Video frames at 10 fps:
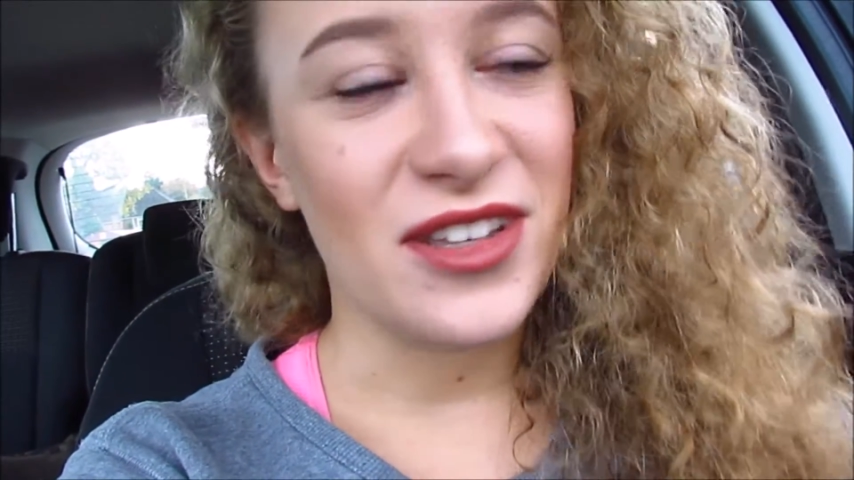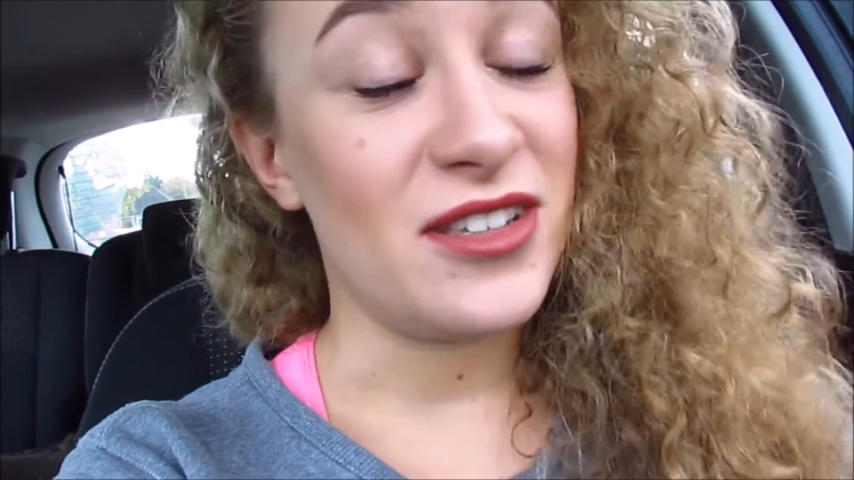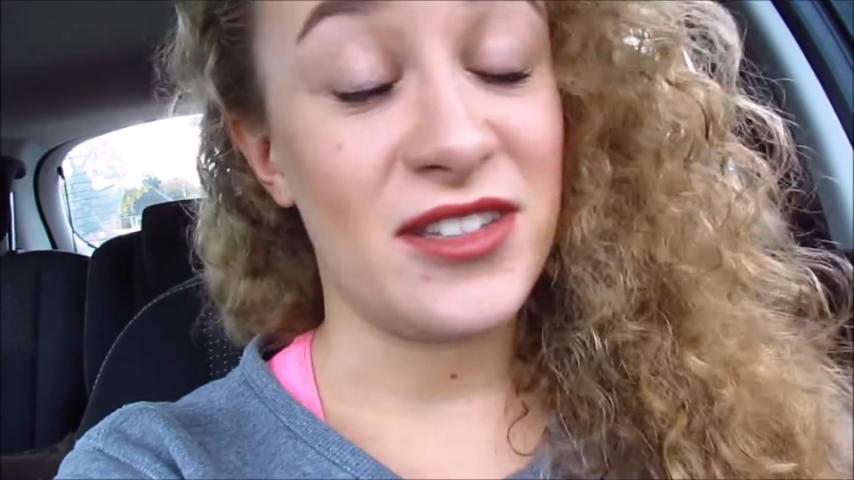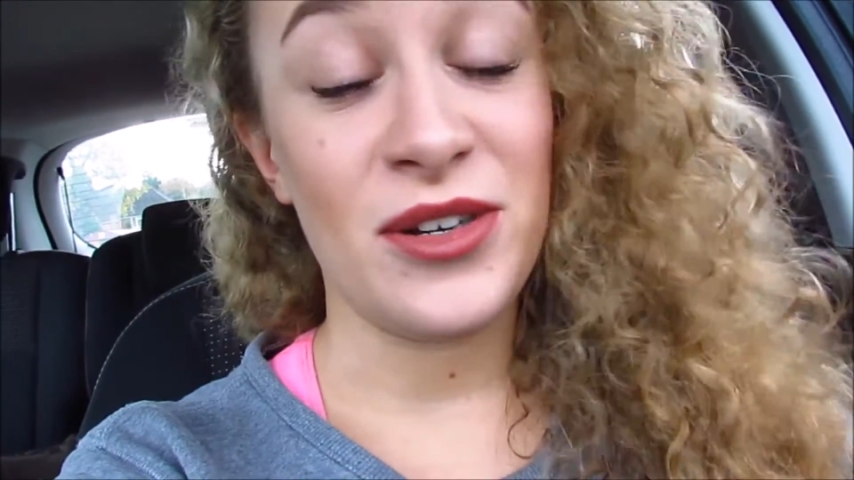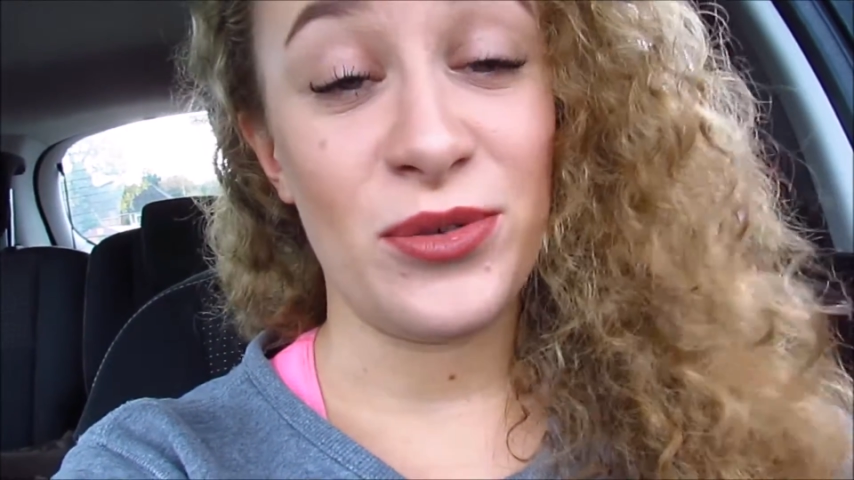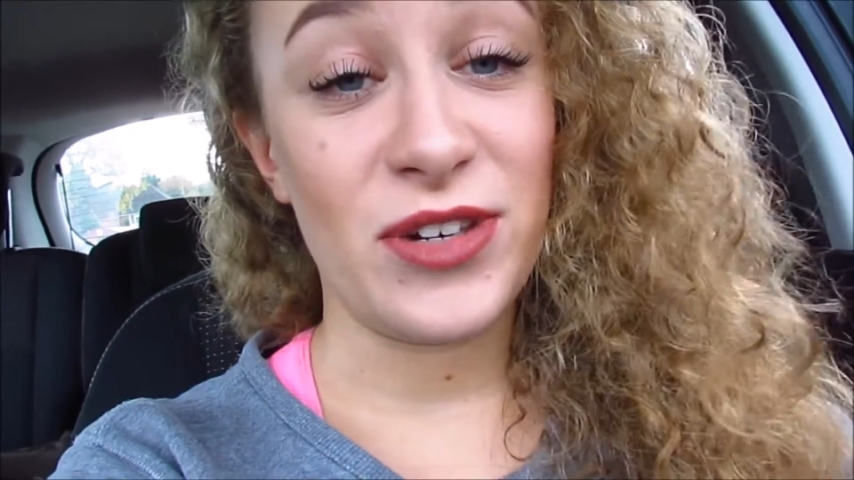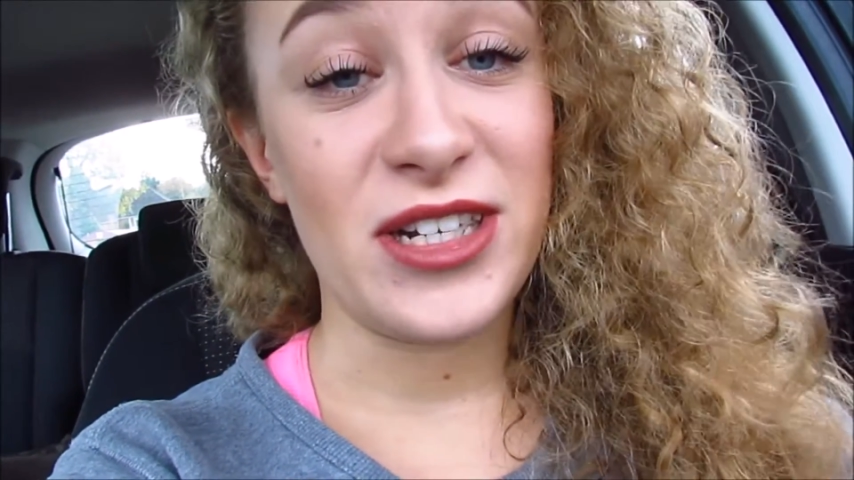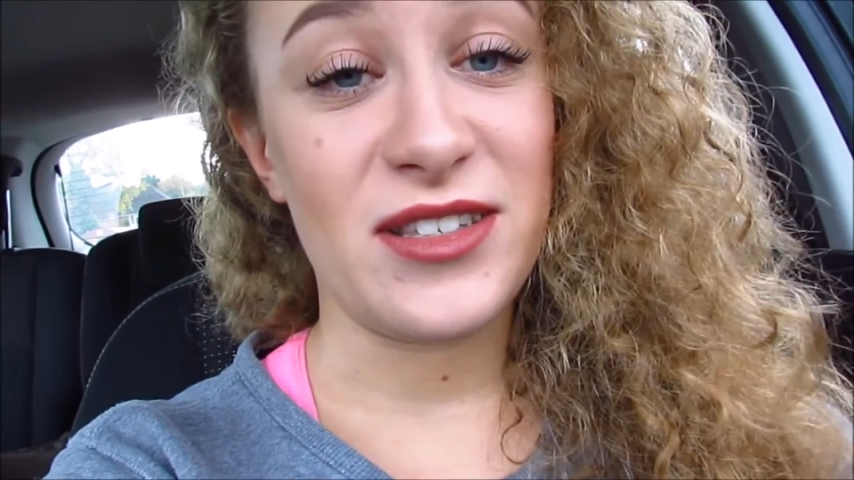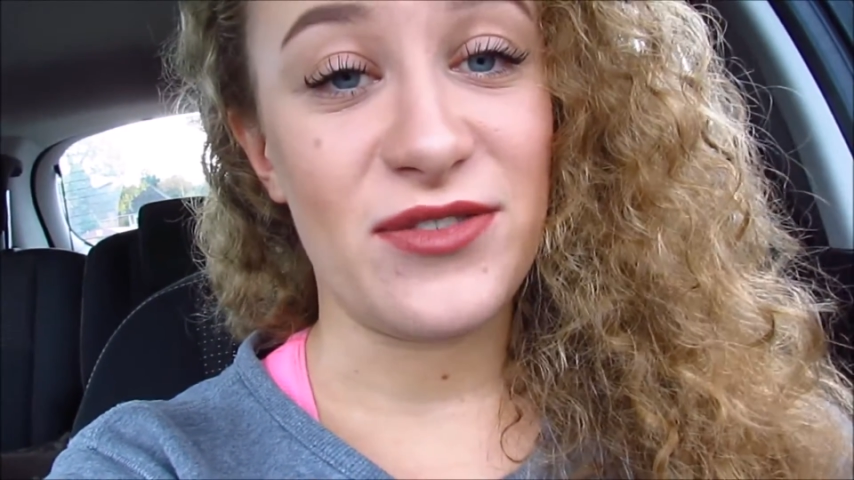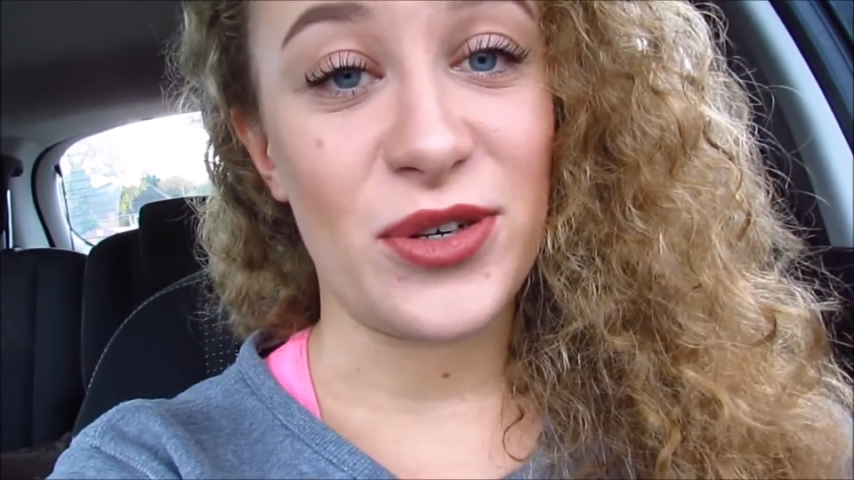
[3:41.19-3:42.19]
Still really
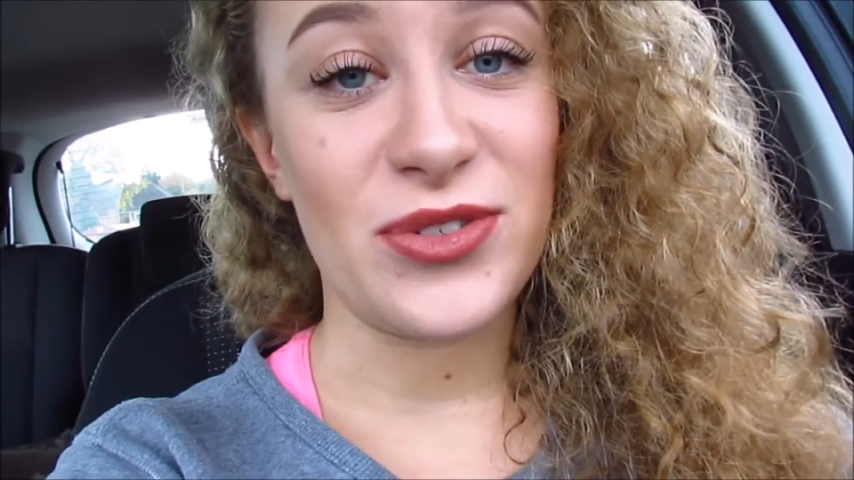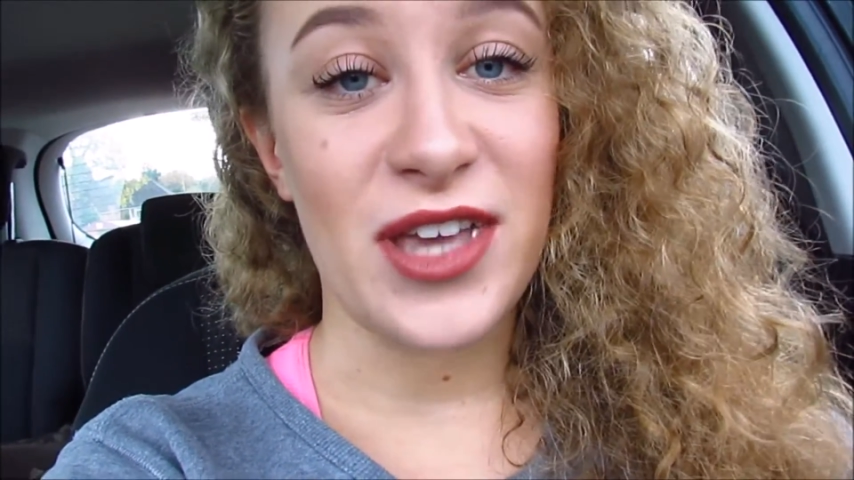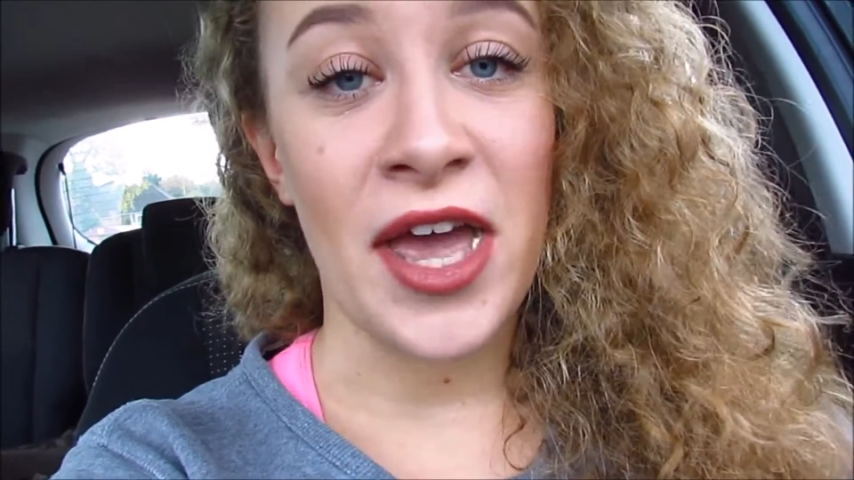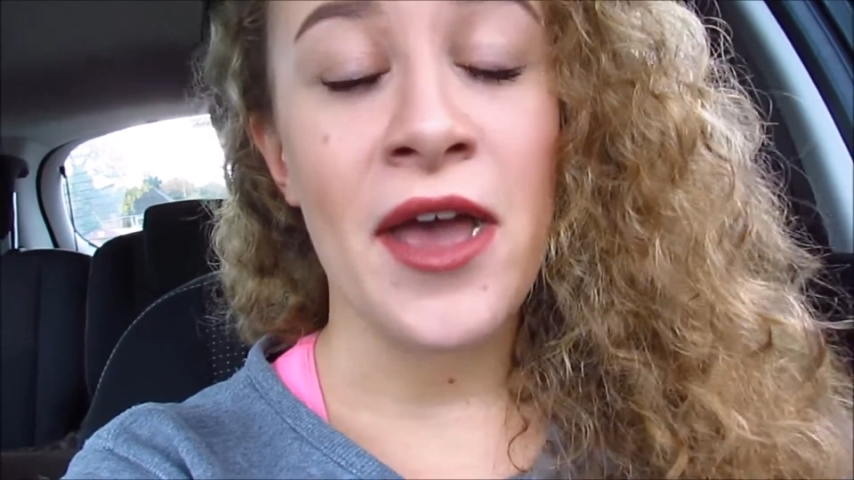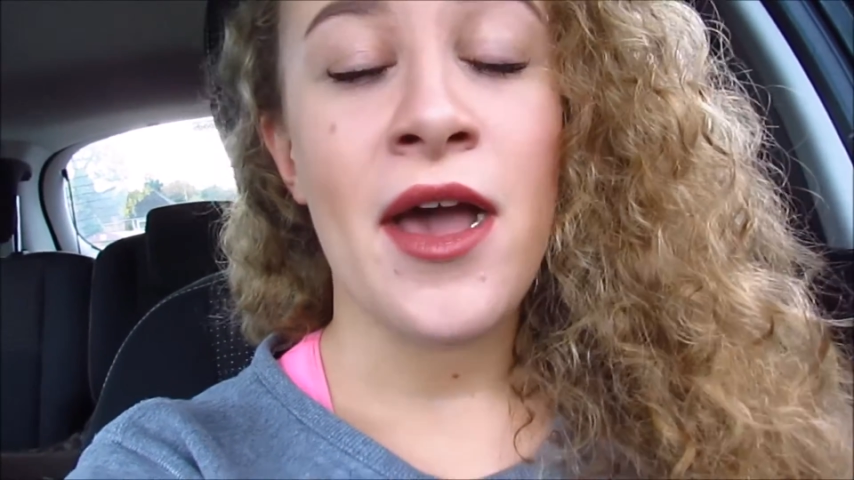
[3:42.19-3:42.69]
difficult to say.